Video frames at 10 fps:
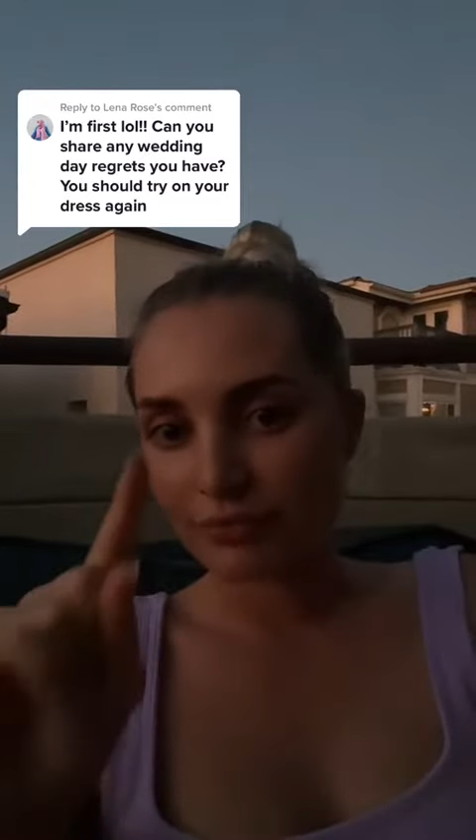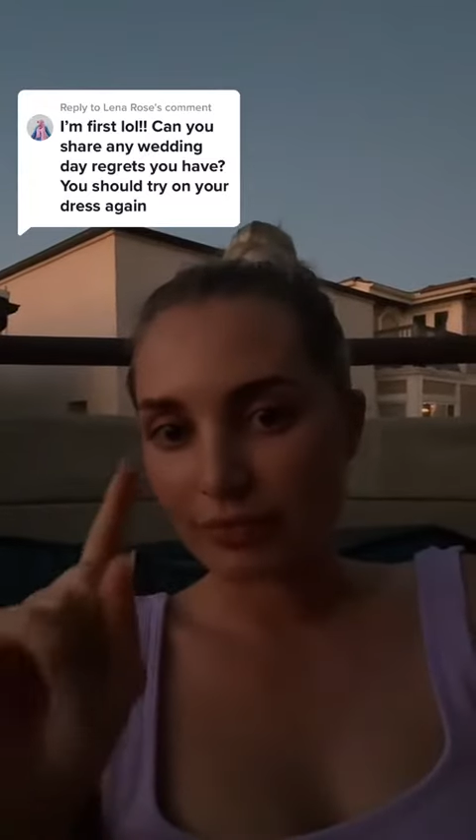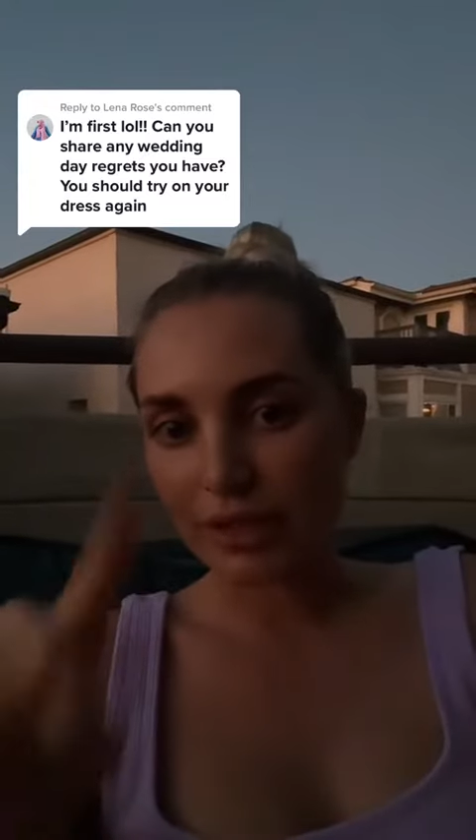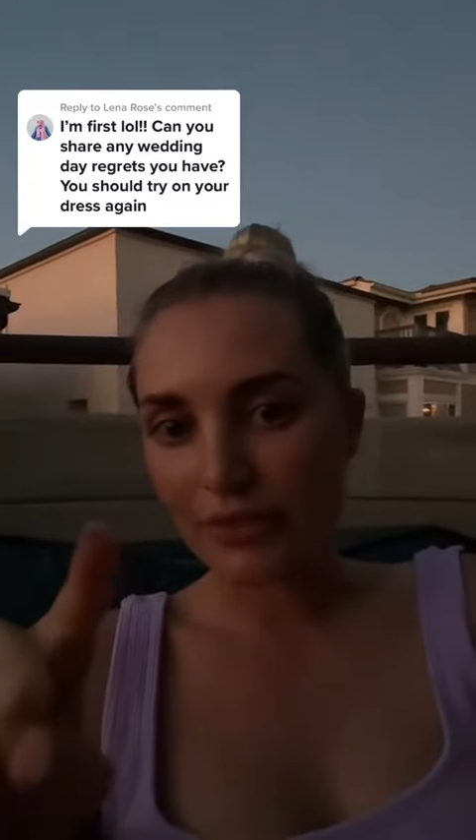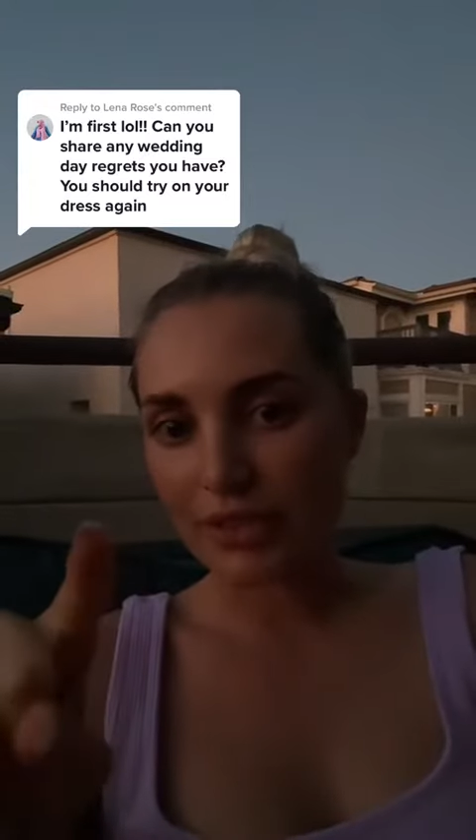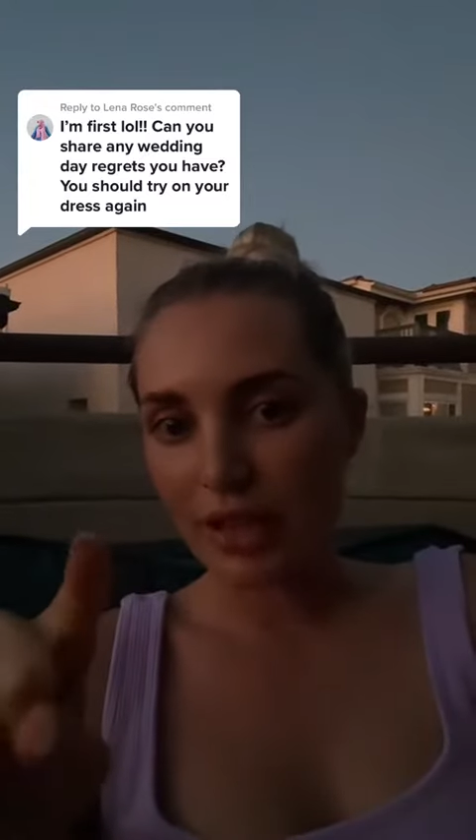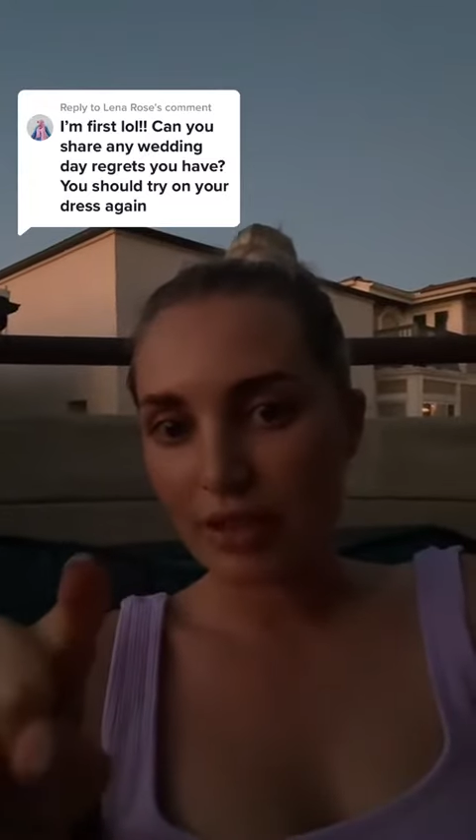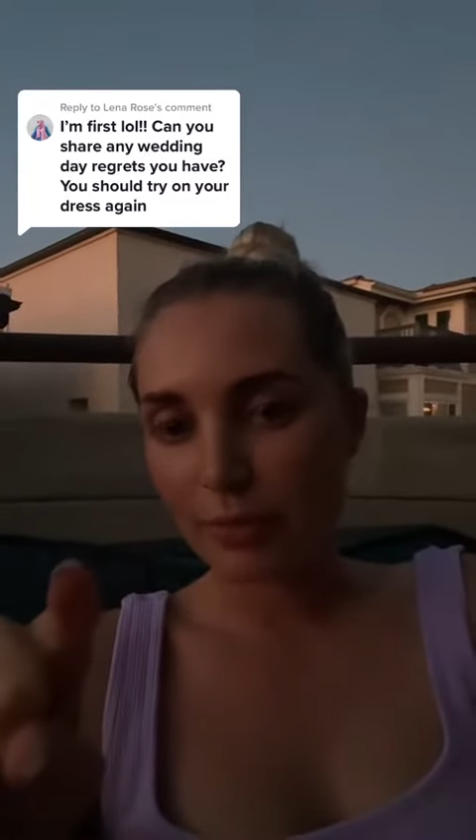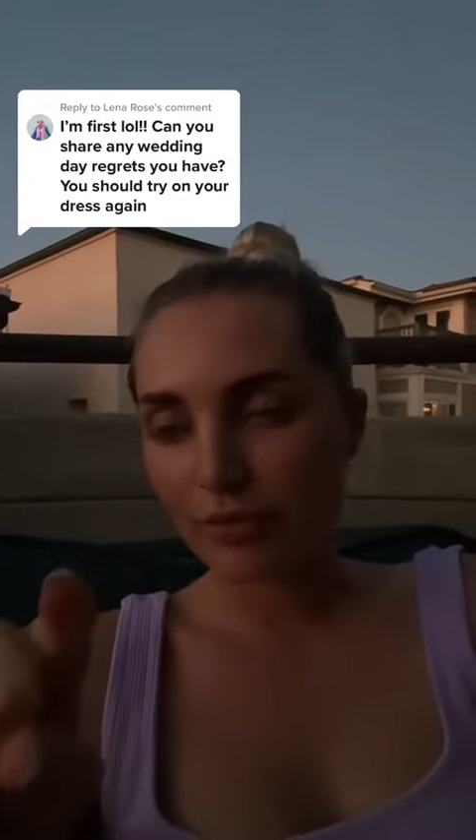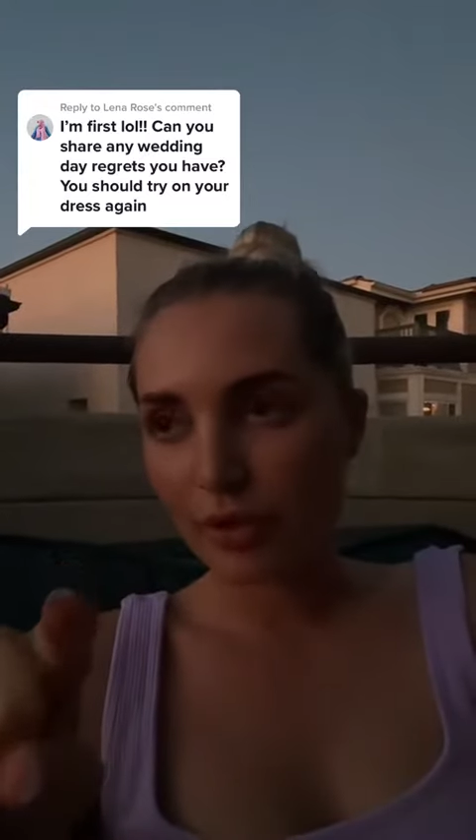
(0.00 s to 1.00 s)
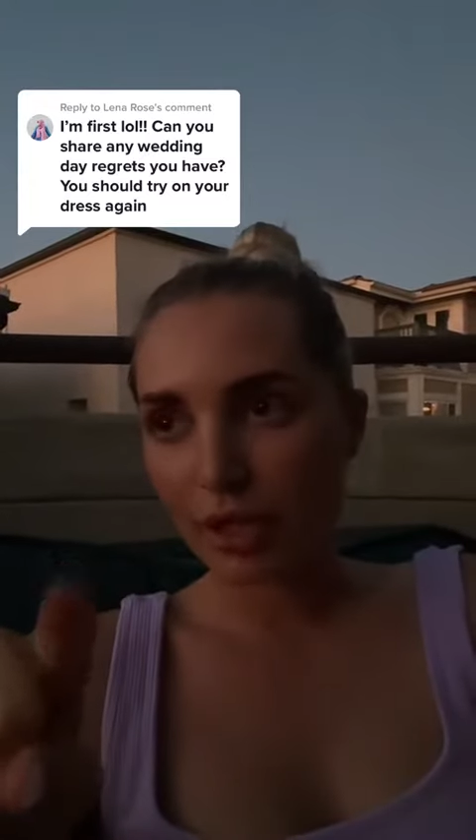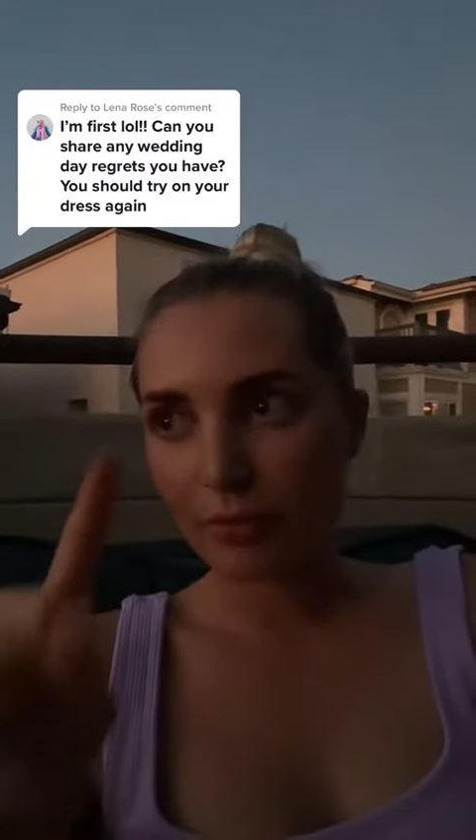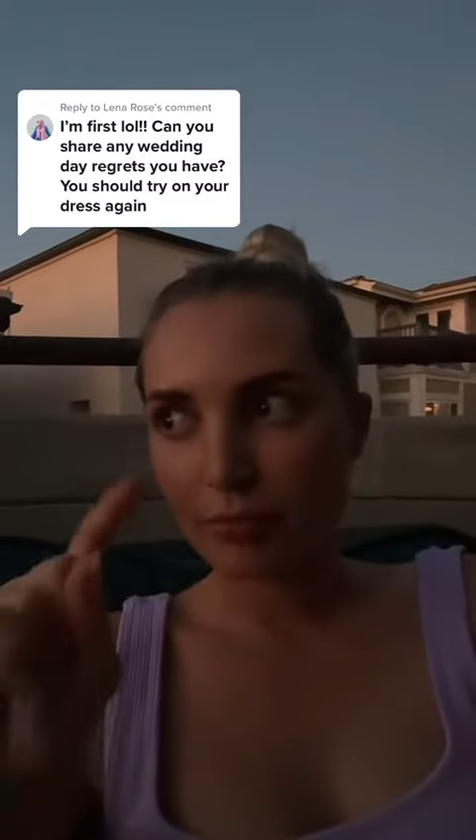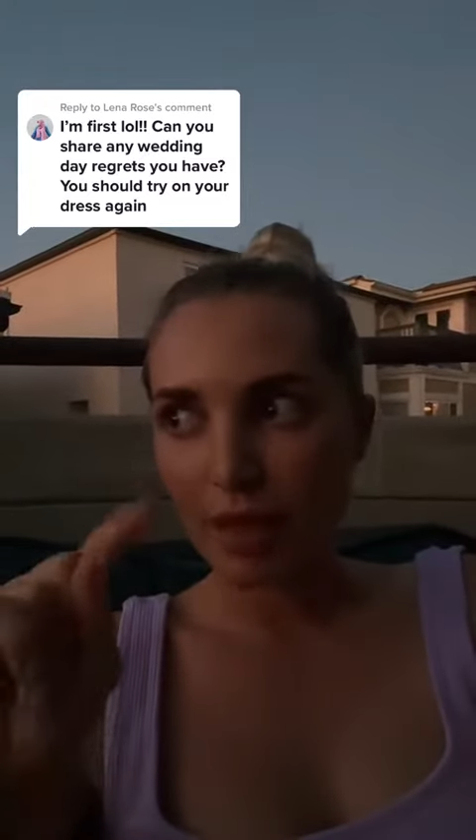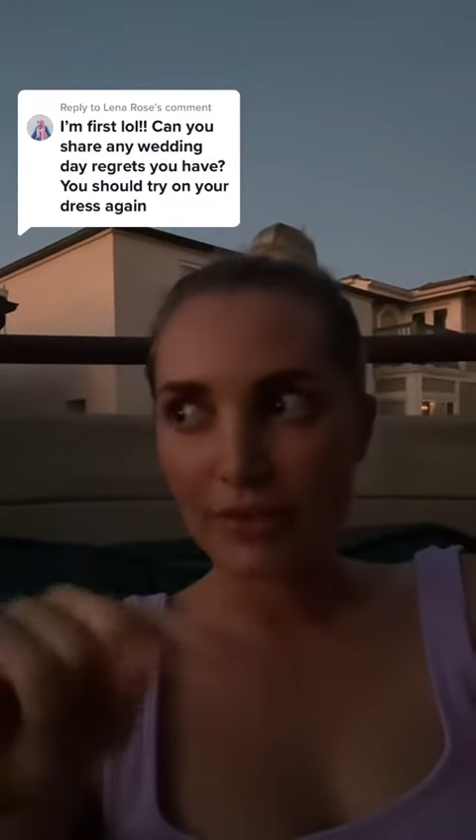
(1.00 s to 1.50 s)
Lived together before.
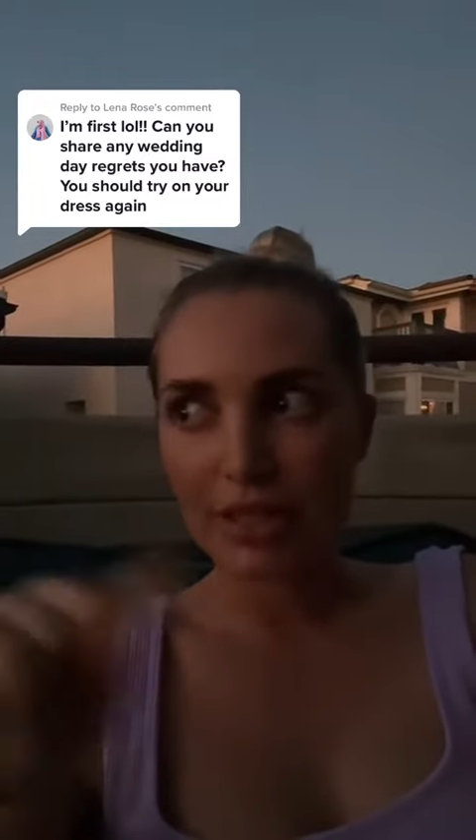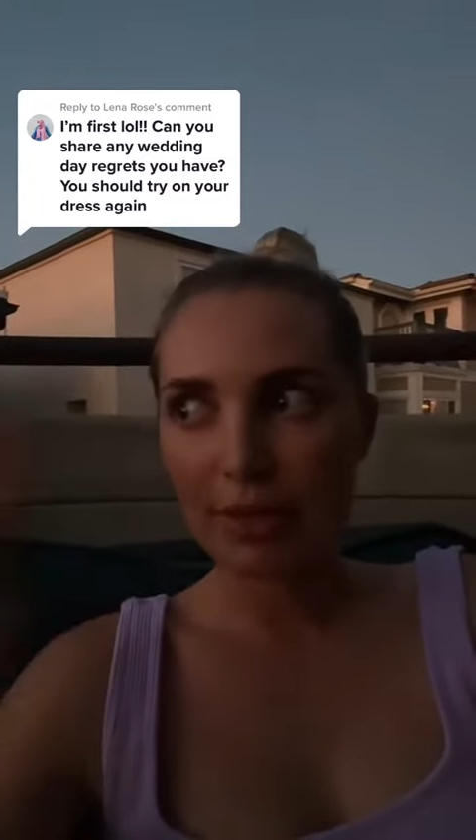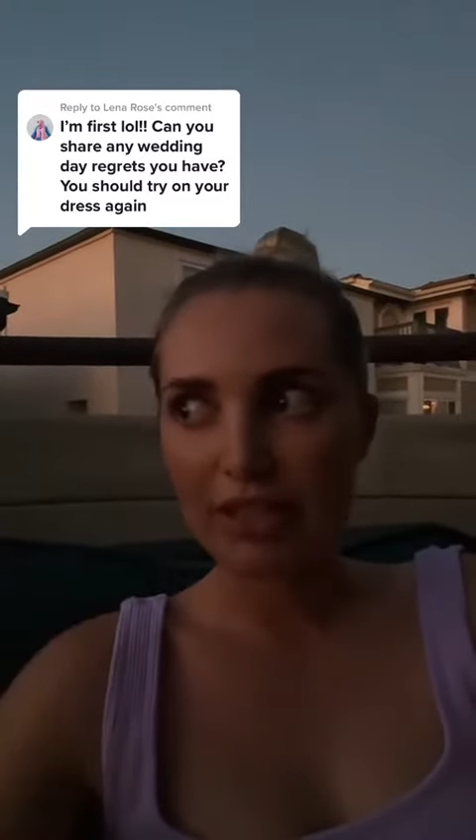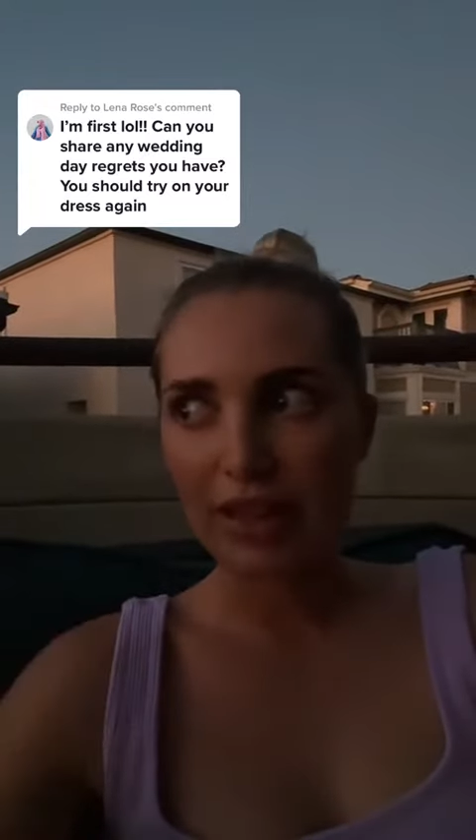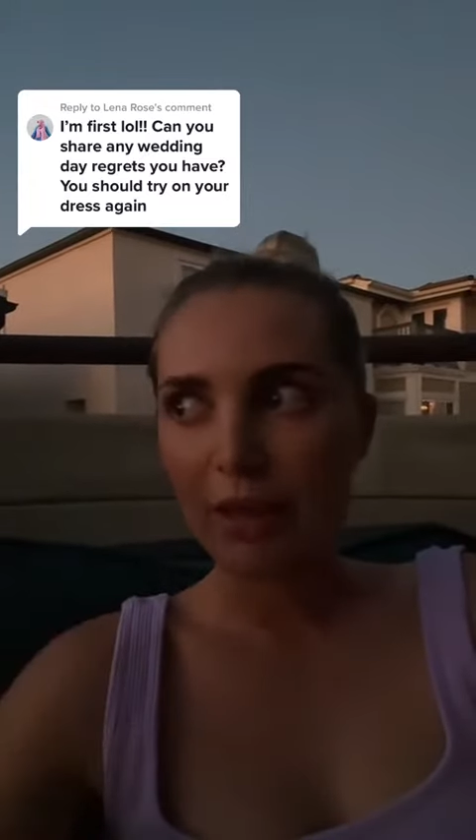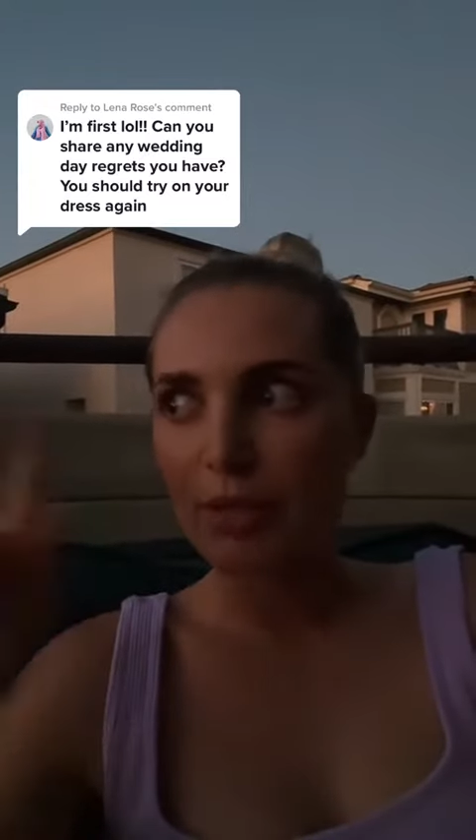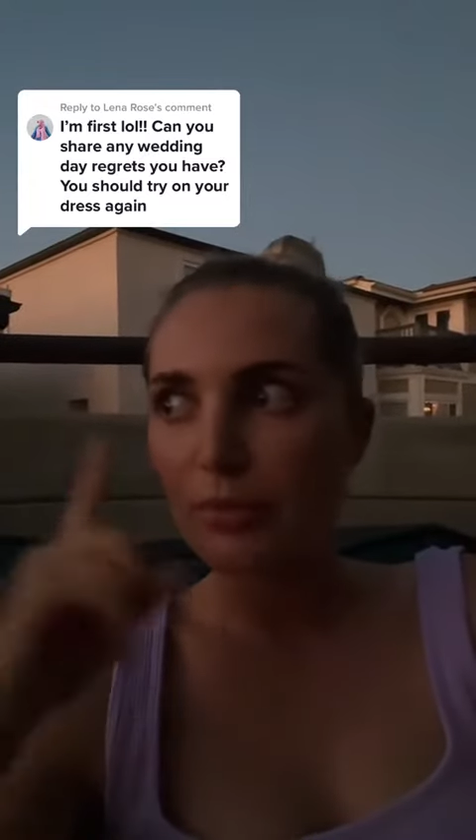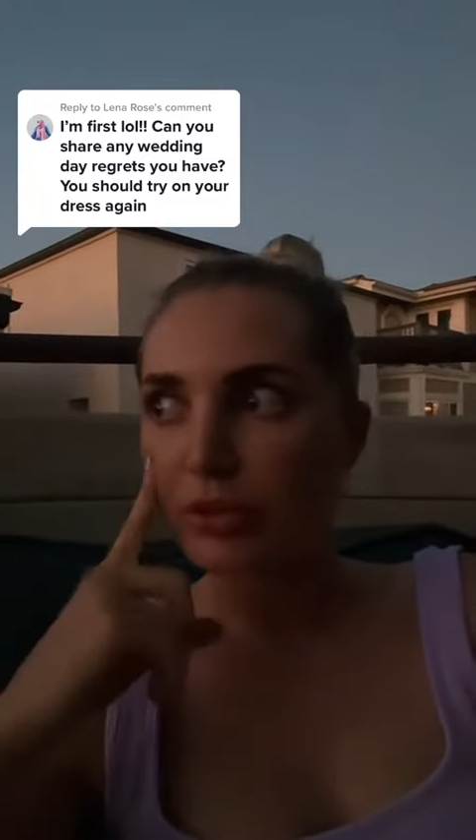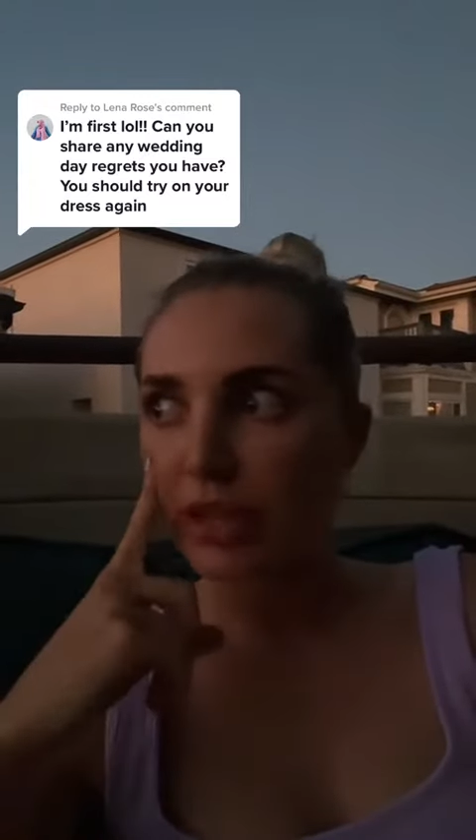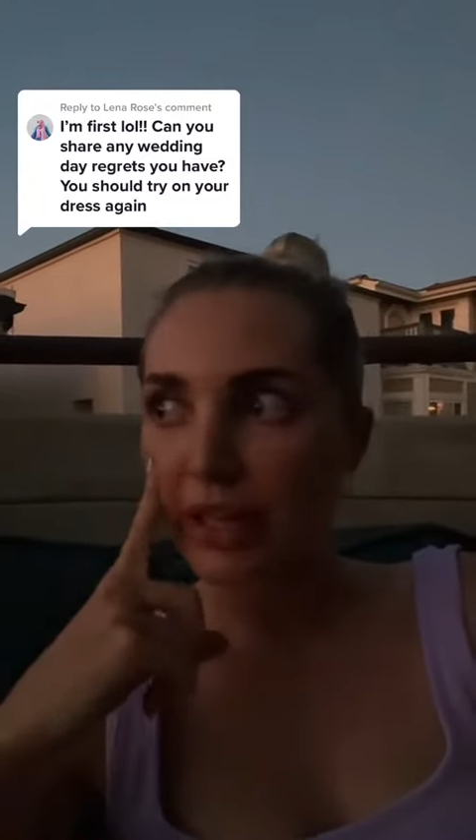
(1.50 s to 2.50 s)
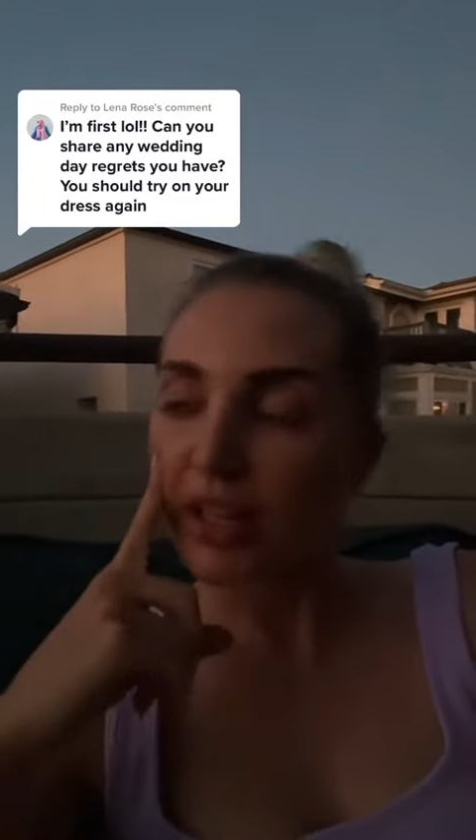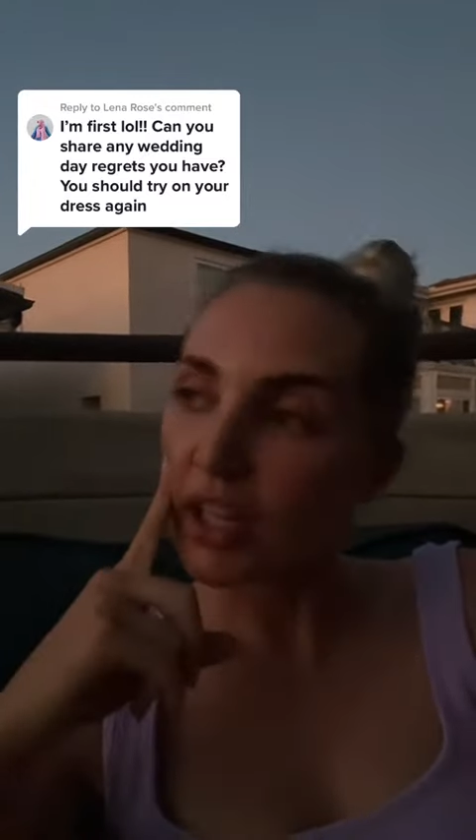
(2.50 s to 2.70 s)
Every time I say that, people are like,